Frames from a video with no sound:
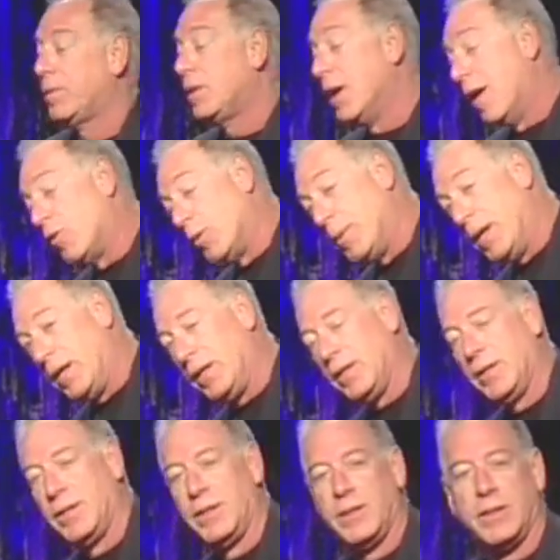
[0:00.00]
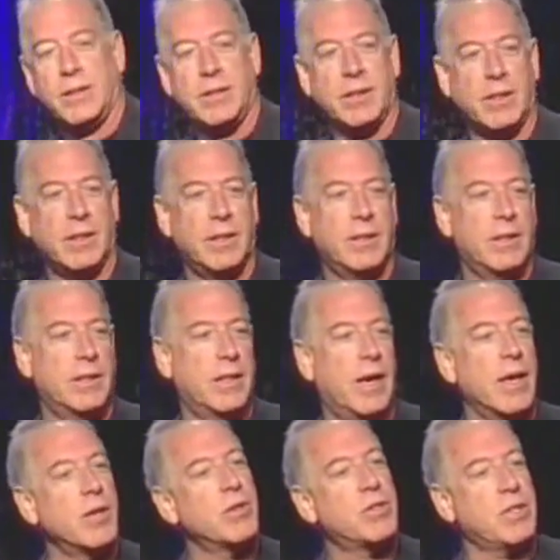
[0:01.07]
government, to
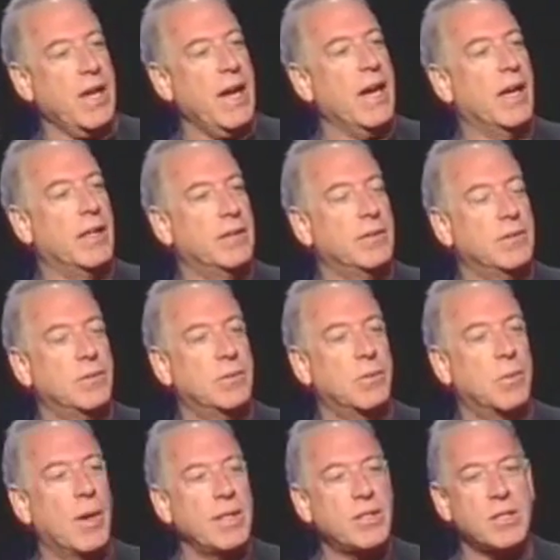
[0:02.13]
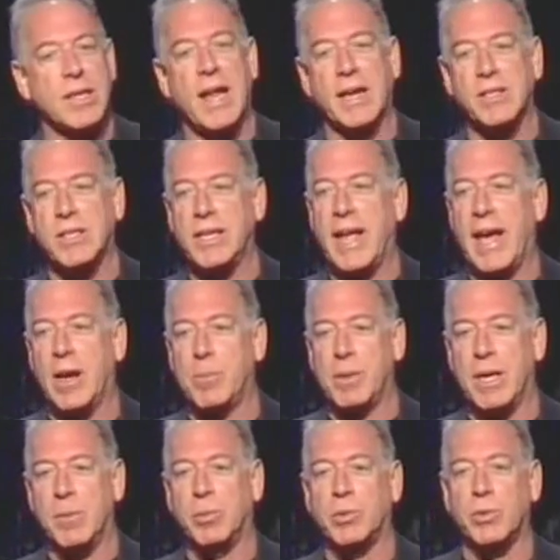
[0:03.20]
understand what's next and how to
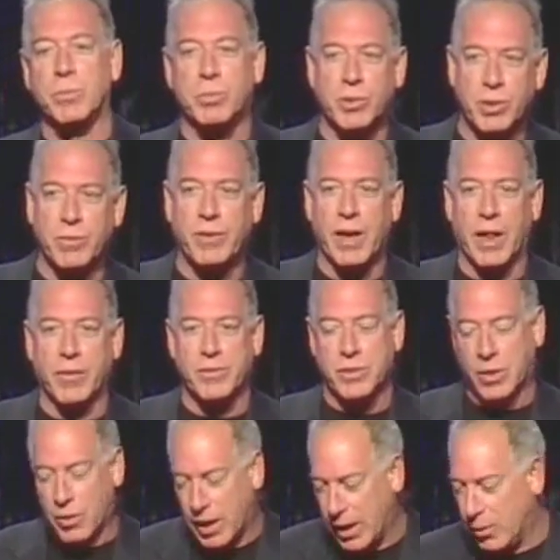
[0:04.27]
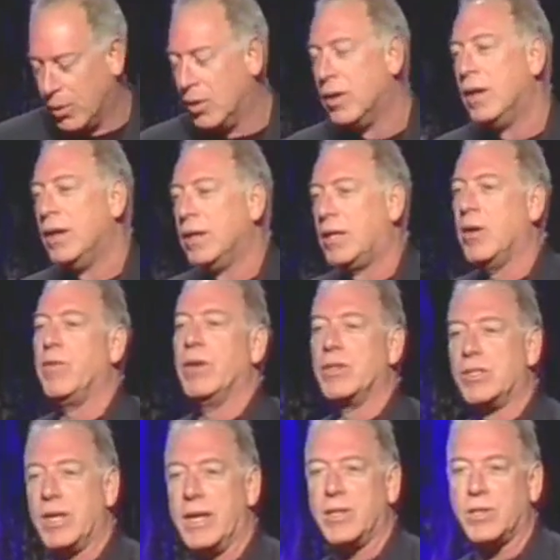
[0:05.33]
be able to improve health. So I will give you a
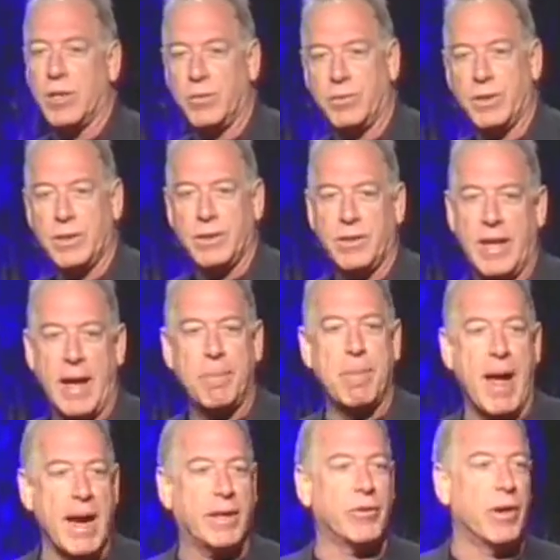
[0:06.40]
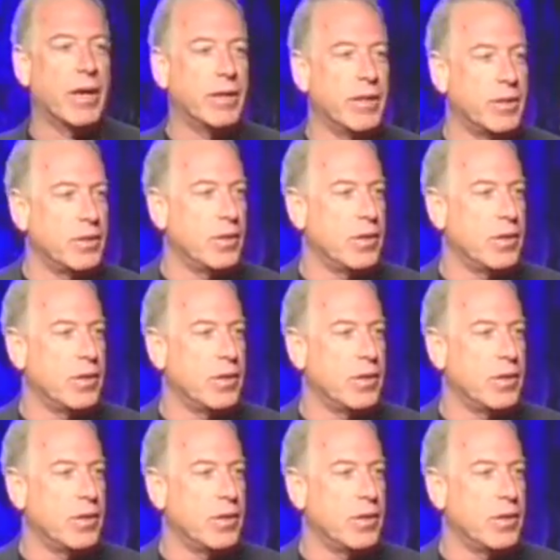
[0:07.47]
sense of that background, and